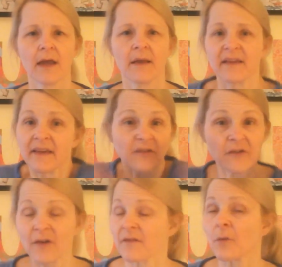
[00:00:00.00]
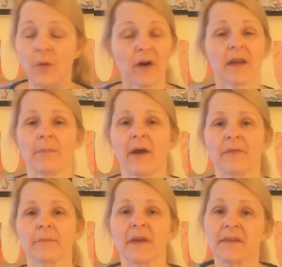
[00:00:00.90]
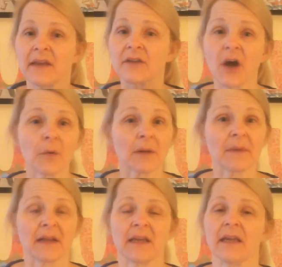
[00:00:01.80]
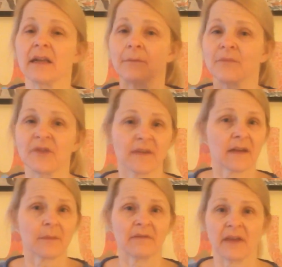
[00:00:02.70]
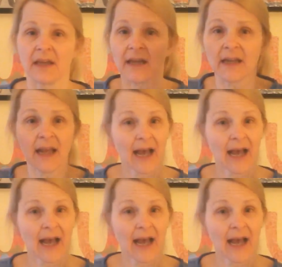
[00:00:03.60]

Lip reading: because I just don't have to worry about them because I know what I'm going to eat. I'm just going to be vegan.